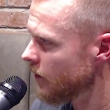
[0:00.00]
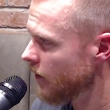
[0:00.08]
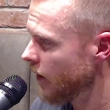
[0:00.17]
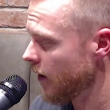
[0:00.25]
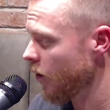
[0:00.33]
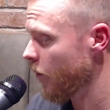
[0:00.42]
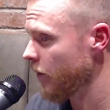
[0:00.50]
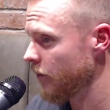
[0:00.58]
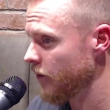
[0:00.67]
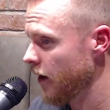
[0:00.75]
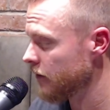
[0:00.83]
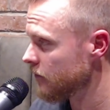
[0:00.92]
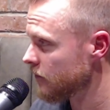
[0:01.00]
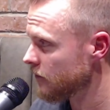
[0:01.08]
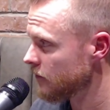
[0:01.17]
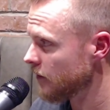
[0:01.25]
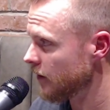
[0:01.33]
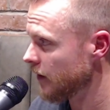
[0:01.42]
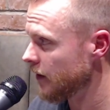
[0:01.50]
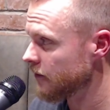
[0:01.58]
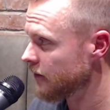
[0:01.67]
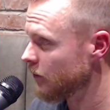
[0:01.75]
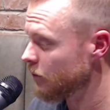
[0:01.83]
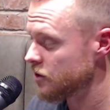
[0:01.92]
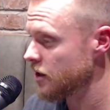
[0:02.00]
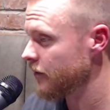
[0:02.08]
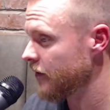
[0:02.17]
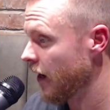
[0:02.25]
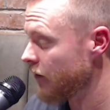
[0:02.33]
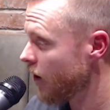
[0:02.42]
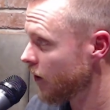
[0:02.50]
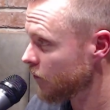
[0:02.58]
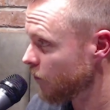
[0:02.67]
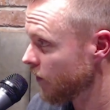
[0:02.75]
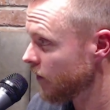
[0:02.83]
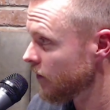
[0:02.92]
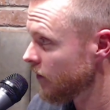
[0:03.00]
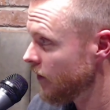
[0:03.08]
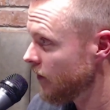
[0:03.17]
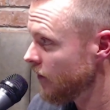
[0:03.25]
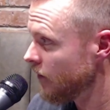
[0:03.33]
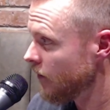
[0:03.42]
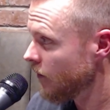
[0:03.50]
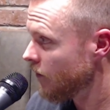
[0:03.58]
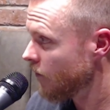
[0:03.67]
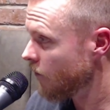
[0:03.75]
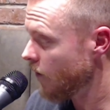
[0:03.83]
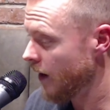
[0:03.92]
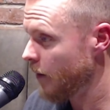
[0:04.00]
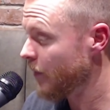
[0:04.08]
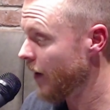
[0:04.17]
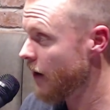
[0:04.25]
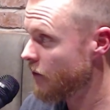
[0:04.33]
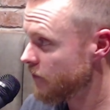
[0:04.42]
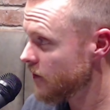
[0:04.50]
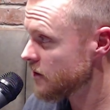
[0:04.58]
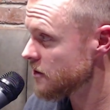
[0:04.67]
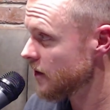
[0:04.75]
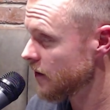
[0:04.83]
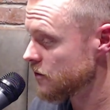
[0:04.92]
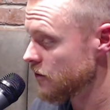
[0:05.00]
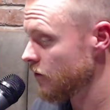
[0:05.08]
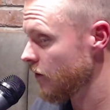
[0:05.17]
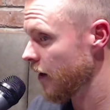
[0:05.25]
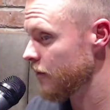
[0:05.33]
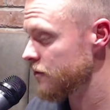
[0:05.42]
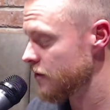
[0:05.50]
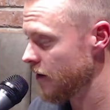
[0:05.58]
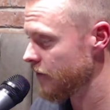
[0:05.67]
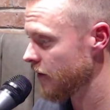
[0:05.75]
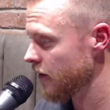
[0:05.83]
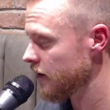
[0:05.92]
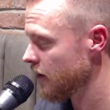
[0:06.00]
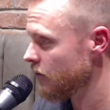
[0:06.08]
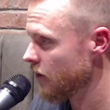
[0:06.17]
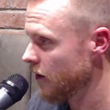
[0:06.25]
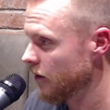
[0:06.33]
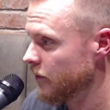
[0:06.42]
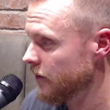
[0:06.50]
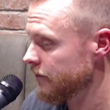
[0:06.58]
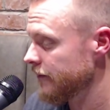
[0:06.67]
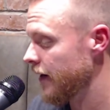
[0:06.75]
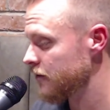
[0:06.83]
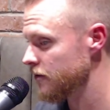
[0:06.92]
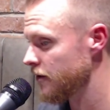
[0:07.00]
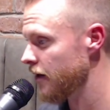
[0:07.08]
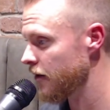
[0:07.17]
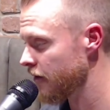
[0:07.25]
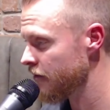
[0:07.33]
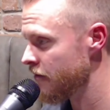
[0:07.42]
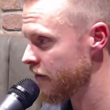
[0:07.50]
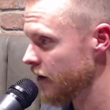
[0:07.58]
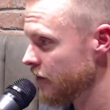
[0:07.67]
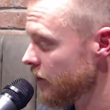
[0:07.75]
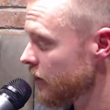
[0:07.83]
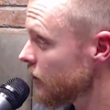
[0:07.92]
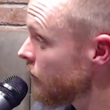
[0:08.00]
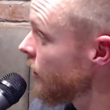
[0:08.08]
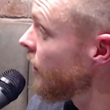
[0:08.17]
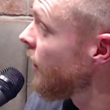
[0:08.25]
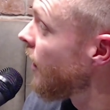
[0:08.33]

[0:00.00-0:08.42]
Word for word: and I hope I am not, it. he, there was something I read on Twitter and I'm paraphrasing here, so Greg, I'm sorry if I get that wrong, but actually, I don't give a fuck if I do.